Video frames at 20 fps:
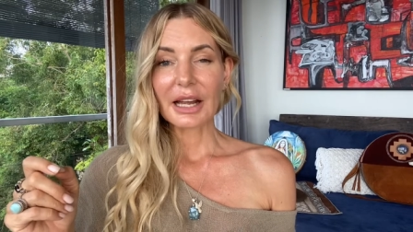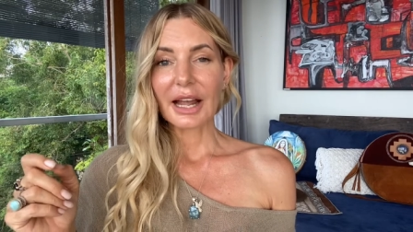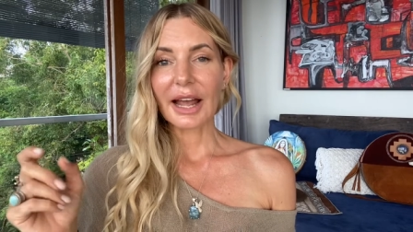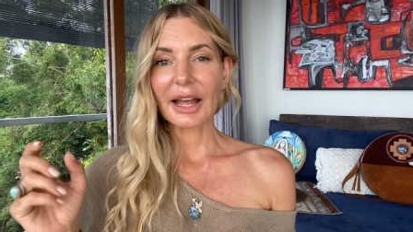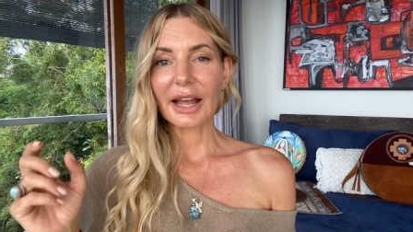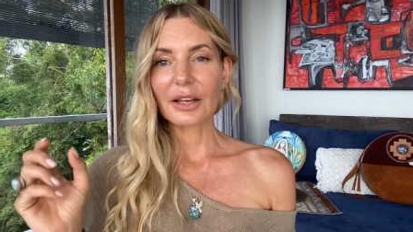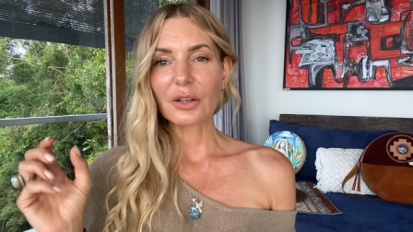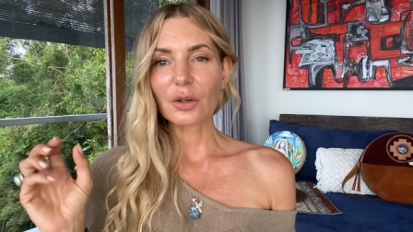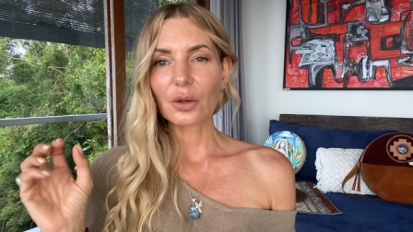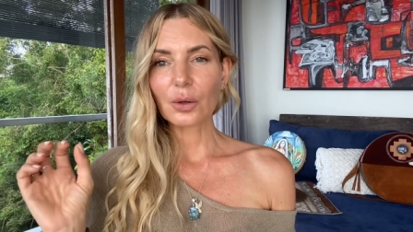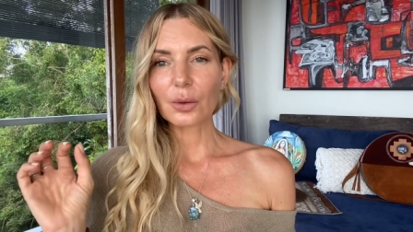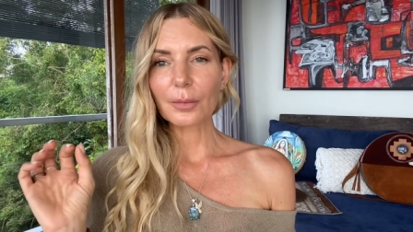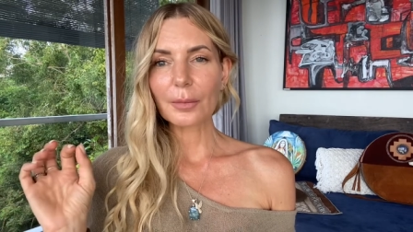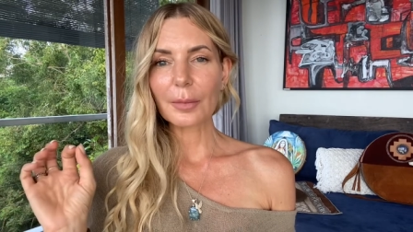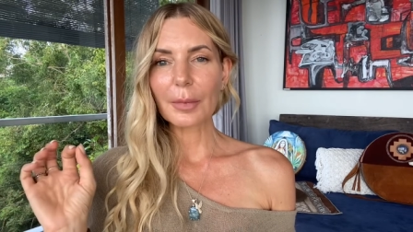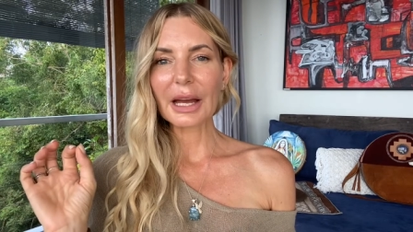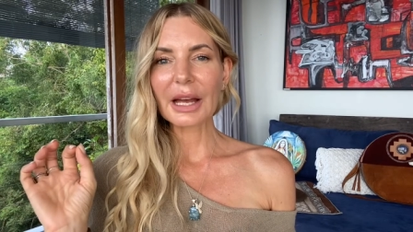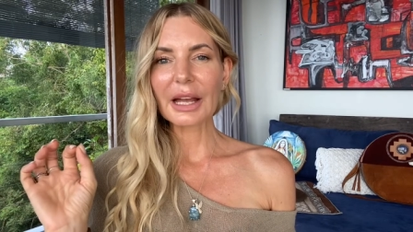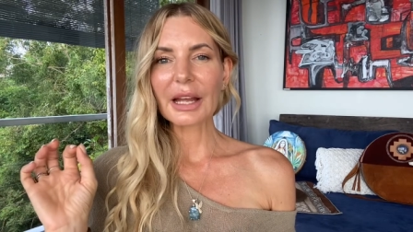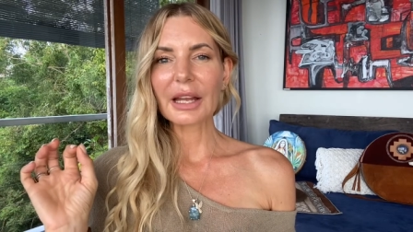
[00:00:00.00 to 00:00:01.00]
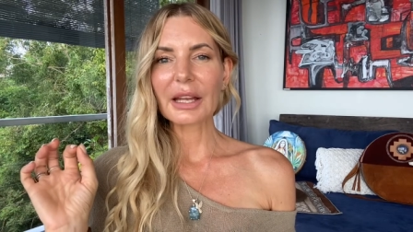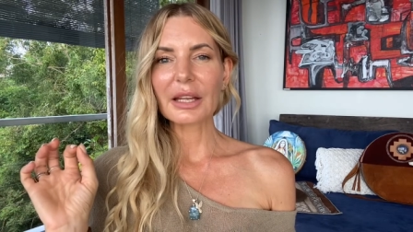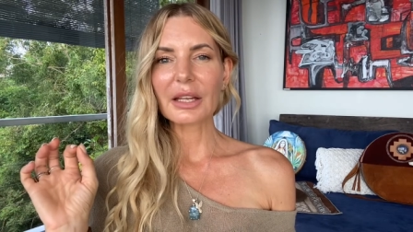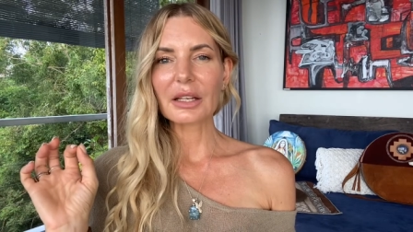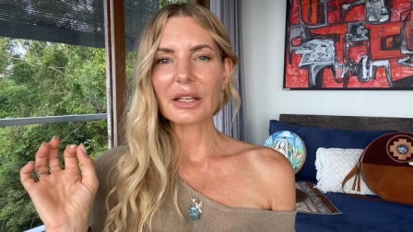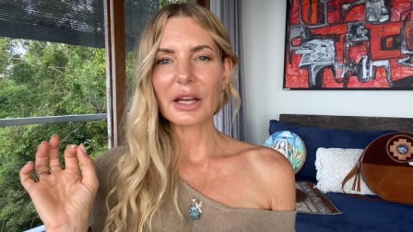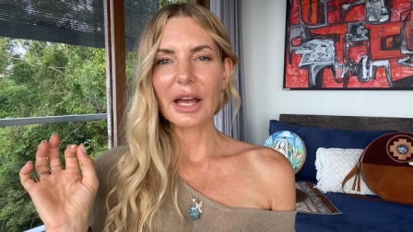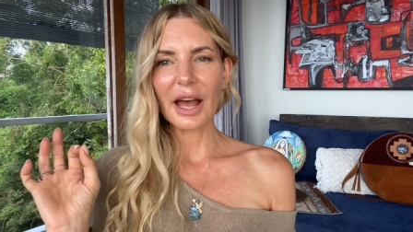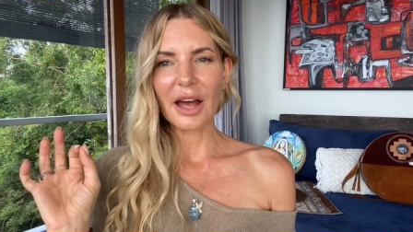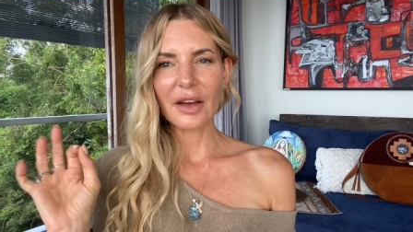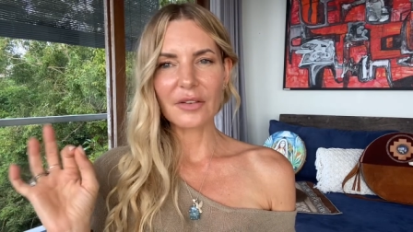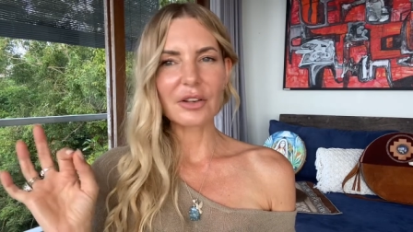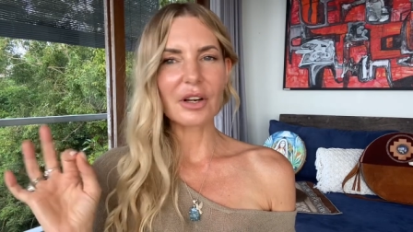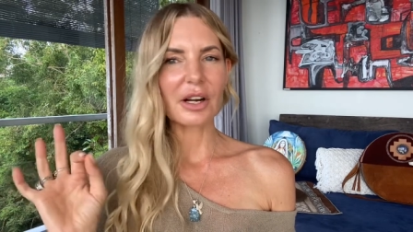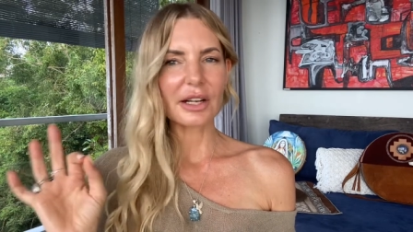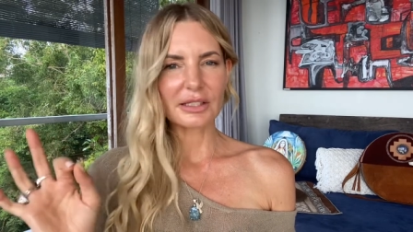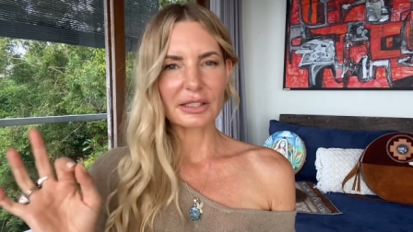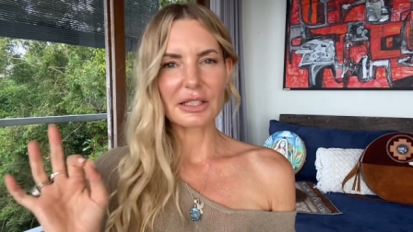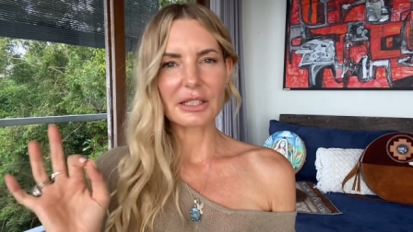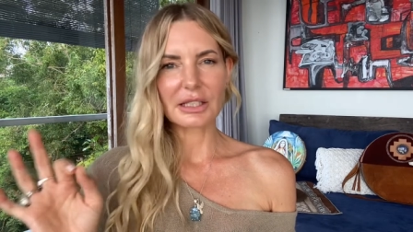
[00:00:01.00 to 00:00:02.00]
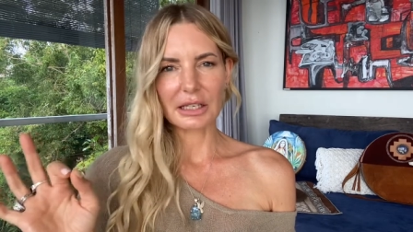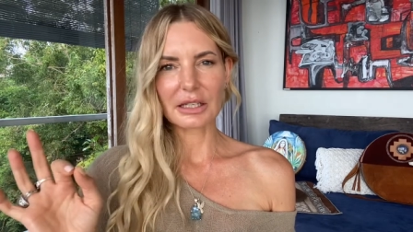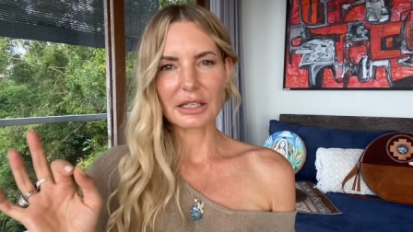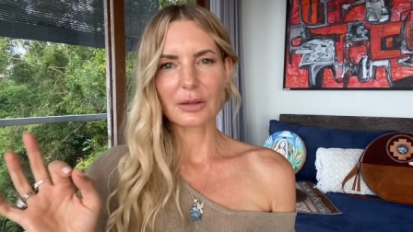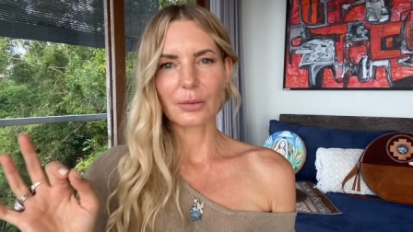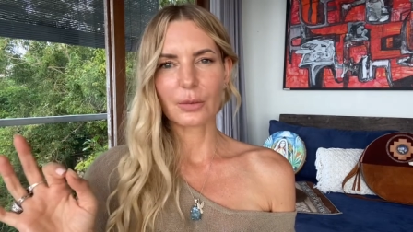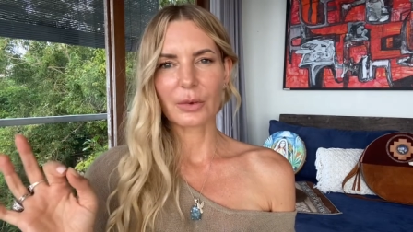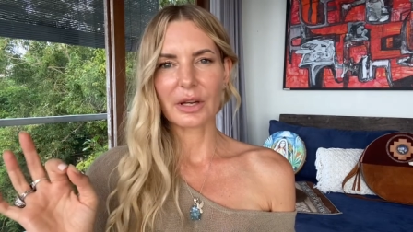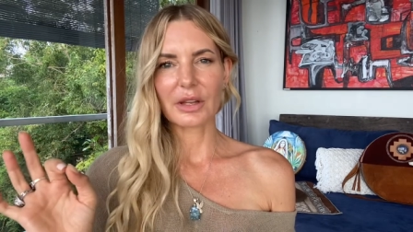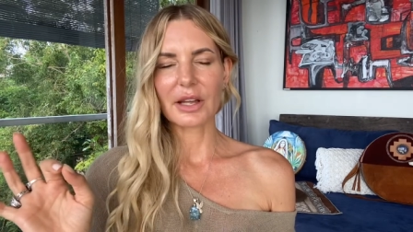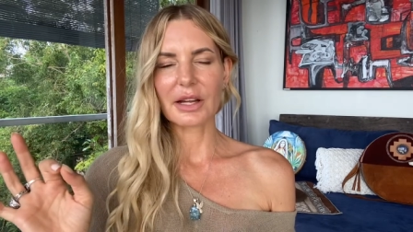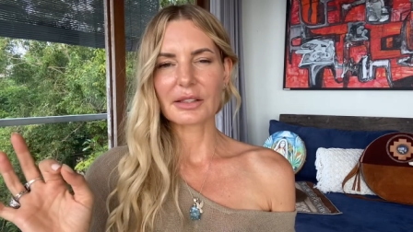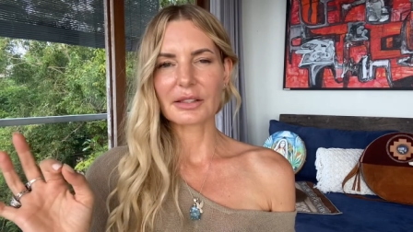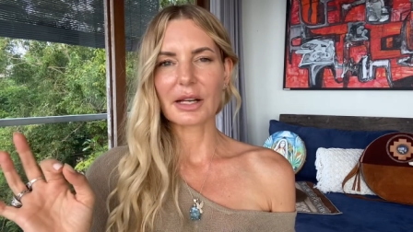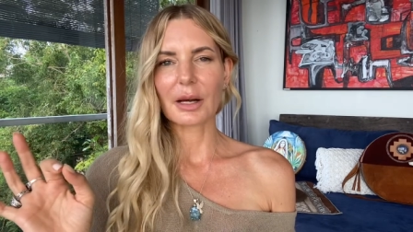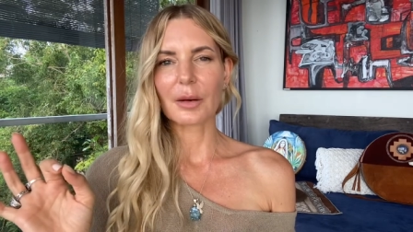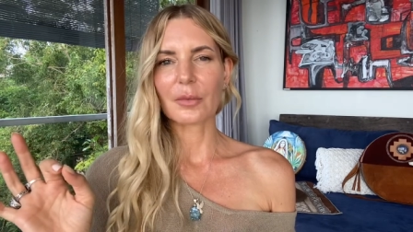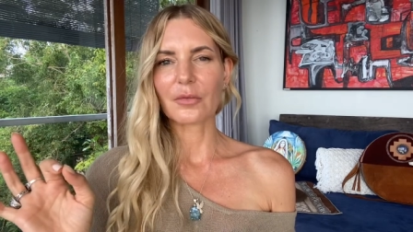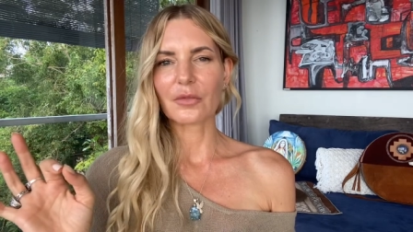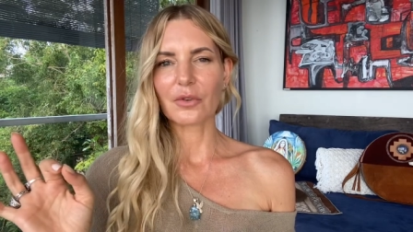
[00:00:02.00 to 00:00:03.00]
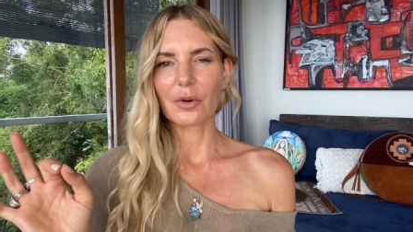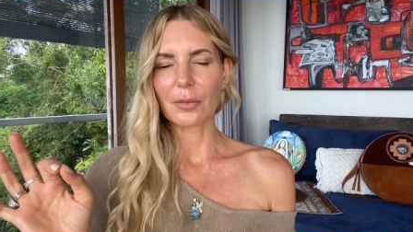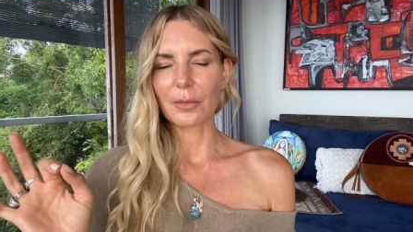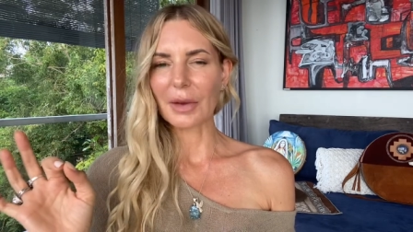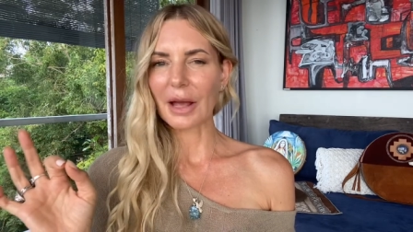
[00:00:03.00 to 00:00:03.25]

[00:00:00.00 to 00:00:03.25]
And you may have an idea where that's come from.